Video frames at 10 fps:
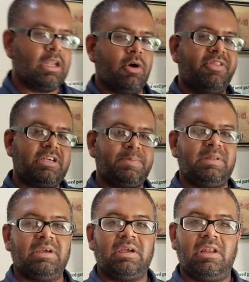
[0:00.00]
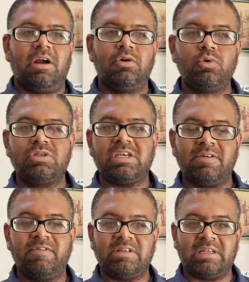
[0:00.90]
Now this particular
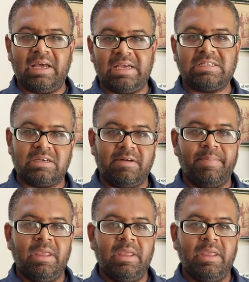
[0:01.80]
rooting fertilizer